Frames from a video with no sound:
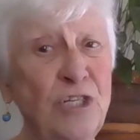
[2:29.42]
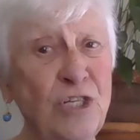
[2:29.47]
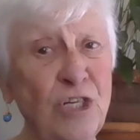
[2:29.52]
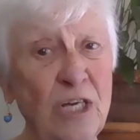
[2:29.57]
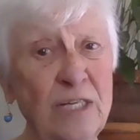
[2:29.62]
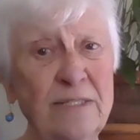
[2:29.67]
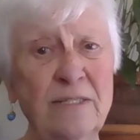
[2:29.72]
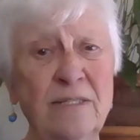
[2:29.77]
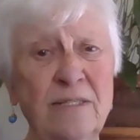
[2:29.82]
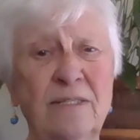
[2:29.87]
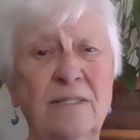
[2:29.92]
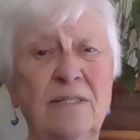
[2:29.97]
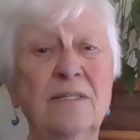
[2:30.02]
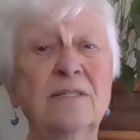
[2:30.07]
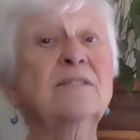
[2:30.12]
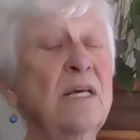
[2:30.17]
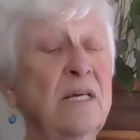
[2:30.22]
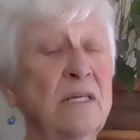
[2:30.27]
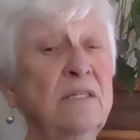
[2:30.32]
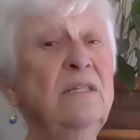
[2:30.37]

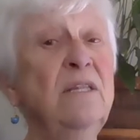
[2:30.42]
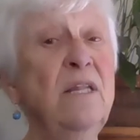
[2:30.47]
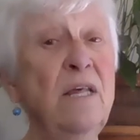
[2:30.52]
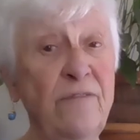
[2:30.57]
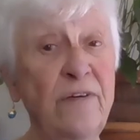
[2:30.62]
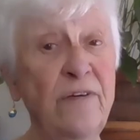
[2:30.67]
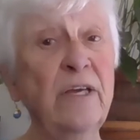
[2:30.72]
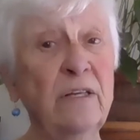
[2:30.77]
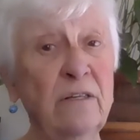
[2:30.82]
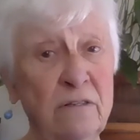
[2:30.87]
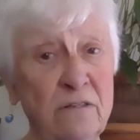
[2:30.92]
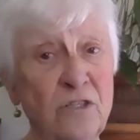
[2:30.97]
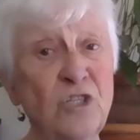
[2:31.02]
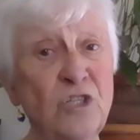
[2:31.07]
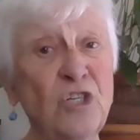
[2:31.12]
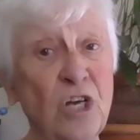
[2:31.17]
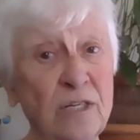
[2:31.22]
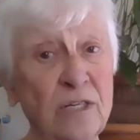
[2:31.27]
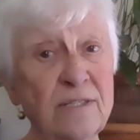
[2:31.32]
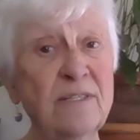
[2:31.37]
justice, living
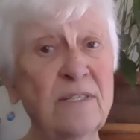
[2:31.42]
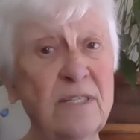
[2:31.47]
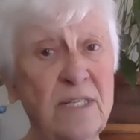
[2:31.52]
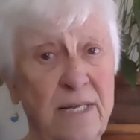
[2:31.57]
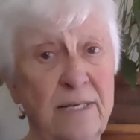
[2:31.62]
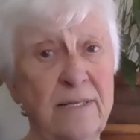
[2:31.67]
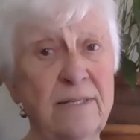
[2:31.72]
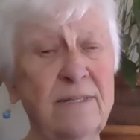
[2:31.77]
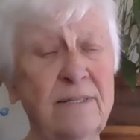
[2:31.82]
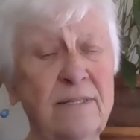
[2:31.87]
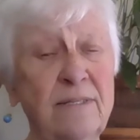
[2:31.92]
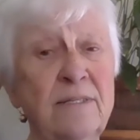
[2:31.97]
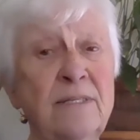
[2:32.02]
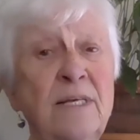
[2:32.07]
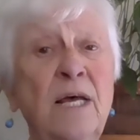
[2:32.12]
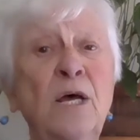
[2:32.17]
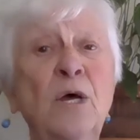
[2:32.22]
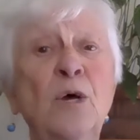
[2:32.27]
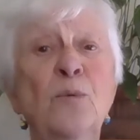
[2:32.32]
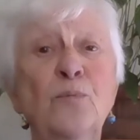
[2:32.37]
justice,
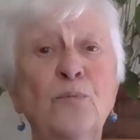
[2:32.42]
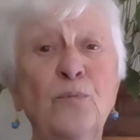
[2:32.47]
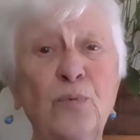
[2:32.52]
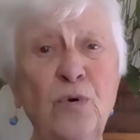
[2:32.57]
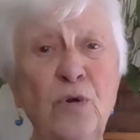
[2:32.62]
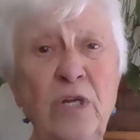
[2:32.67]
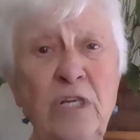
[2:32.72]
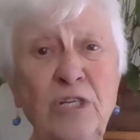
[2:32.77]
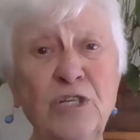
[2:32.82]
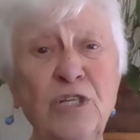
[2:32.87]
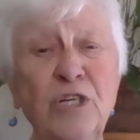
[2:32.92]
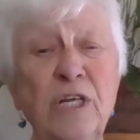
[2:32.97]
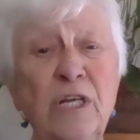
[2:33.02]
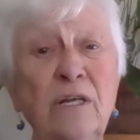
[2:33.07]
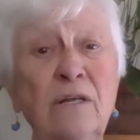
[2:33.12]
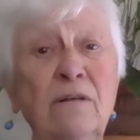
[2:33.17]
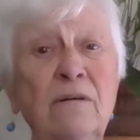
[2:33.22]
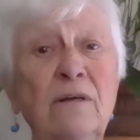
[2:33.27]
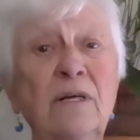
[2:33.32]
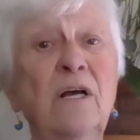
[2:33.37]

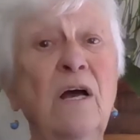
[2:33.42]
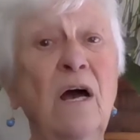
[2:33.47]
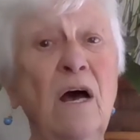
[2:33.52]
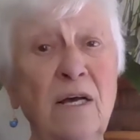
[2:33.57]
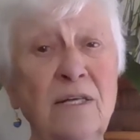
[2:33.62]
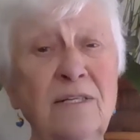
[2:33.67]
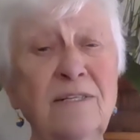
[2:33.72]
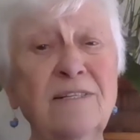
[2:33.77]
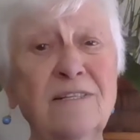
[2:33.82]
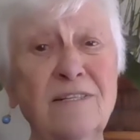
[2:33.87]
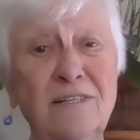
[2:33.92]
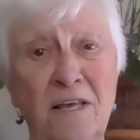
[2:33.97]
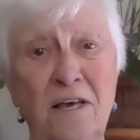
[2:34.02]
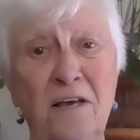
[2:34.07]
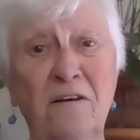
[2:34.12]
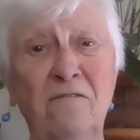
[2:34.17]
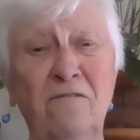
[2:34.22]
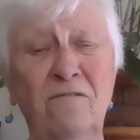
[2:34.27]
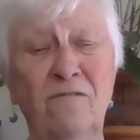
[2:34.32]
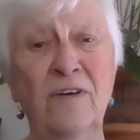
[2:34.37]
preaching God's
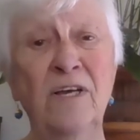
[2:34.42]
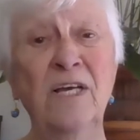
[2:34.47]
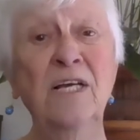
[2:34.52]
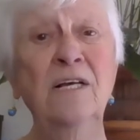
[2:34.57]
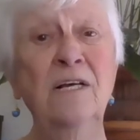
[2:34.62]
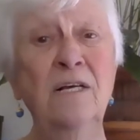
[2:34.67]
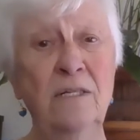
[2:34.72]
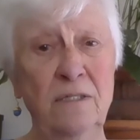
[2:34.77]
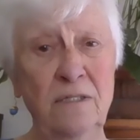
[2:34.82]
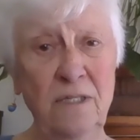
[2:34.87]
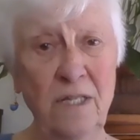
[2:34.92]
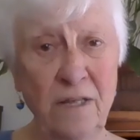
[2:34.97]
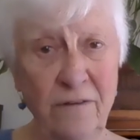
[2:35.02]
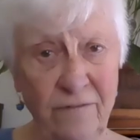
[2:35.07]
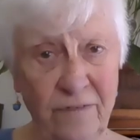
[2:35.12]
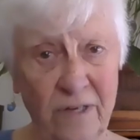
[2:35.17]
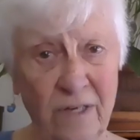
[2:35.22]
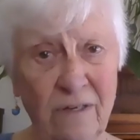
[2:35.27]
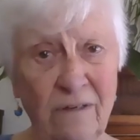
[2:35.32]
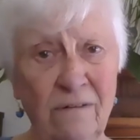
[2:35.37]
love,
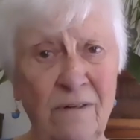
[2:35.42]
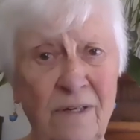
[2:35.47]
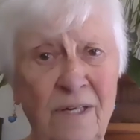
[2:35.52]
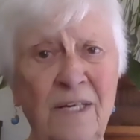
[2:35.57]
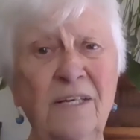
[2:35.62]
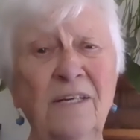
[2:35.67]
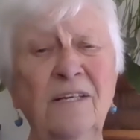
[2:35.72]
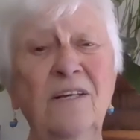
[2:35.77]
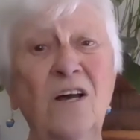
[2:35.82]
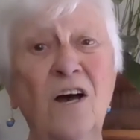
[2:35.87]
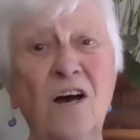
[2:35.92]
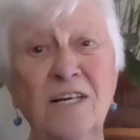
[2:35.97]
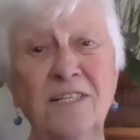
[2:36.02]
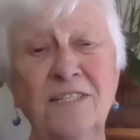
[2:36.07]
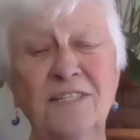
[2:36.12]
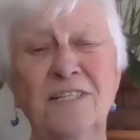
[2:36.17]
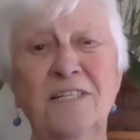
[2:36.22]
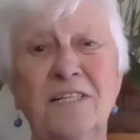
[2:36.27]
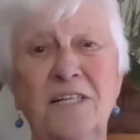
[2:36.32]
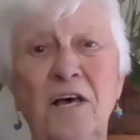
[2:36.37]
living
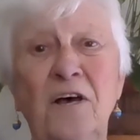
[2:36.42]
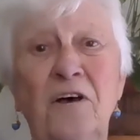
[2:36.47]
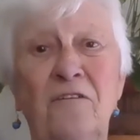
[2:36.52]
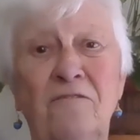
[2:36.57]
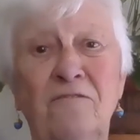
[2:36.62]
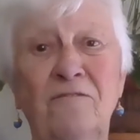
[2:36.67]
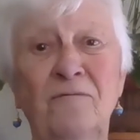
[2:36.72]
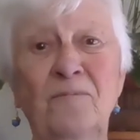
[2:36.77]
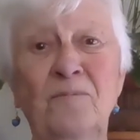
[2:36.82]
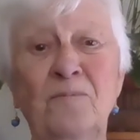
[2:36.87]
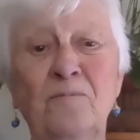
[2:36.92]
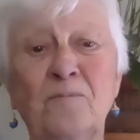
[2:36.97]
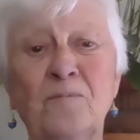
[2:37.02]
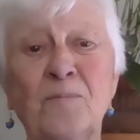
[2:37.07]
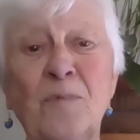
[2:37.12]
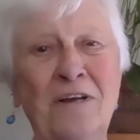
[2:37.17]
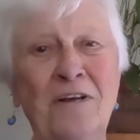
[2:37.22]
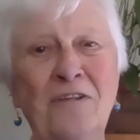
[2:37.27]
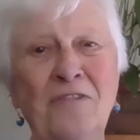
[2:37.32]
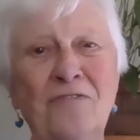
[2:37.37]
God's love.
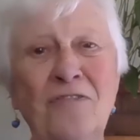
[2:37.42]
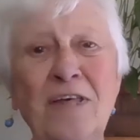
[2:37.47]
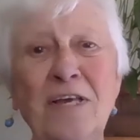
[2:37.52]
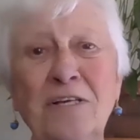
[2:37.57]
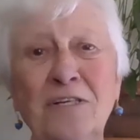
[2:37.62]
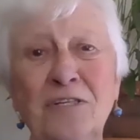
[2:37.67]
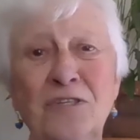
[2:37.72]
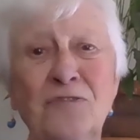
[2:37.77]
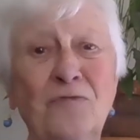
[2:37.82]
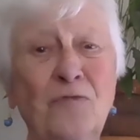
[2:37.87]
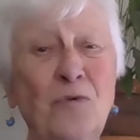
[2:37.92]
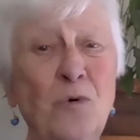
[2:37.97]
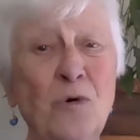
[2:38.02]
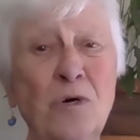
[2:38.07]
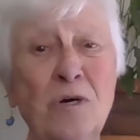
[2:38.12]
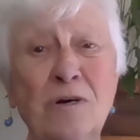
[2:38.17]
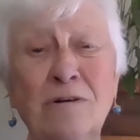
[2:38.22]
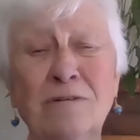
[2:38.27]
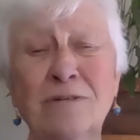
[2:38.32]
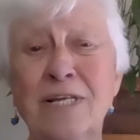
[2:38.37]
Thanks
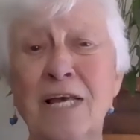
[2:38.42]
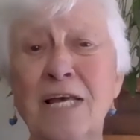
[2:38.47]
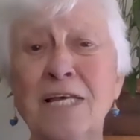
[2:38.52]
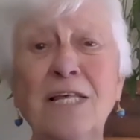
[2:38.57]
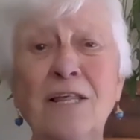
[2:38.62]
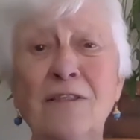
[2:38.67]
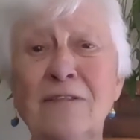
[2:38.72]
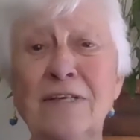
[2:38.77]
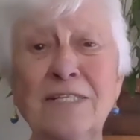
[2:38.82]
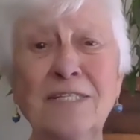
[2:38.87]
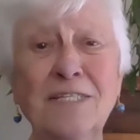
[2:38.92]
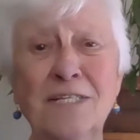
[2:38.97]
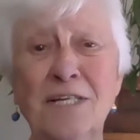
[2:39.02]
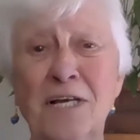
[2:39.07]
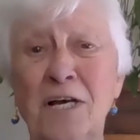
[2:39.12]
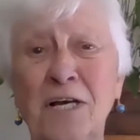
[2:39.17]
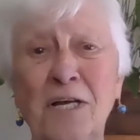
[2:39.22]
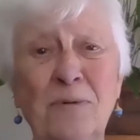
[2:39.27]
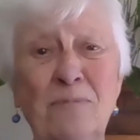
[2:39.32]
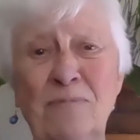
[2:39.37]
for taking this
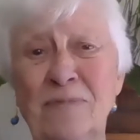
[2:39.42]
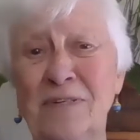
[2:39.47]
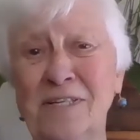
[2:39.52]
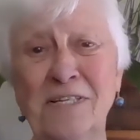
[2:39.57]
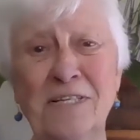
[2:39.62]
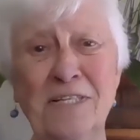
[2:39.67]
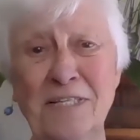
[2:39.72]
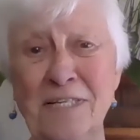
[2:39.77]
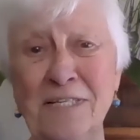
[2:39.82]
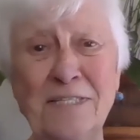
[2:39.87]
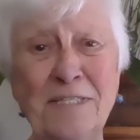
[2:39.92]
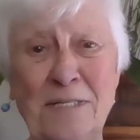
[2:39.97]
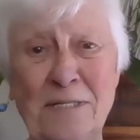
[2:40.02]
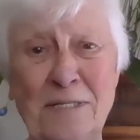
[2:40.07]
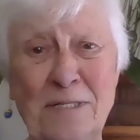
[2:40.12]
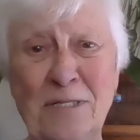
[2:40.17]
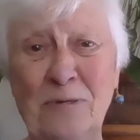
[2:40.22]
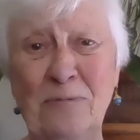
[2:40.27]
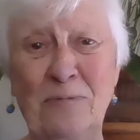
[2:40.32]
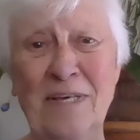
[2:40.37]
time to
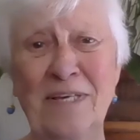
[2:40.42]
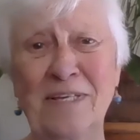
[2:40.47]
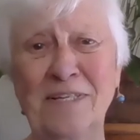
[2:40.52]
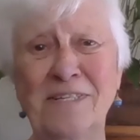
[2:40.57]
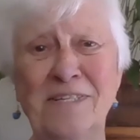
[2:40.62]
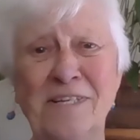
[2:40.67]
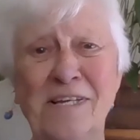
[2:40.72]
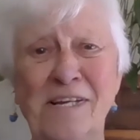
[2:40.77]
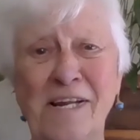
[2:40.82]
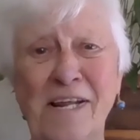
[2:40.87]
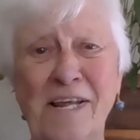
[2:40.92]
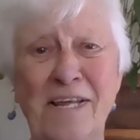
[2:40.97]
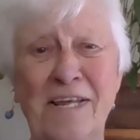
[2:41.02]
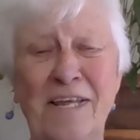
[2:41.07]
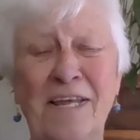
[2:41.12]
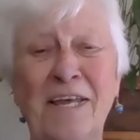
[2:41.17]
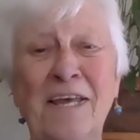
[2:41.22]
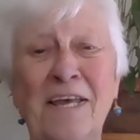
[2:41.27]
listen to me today.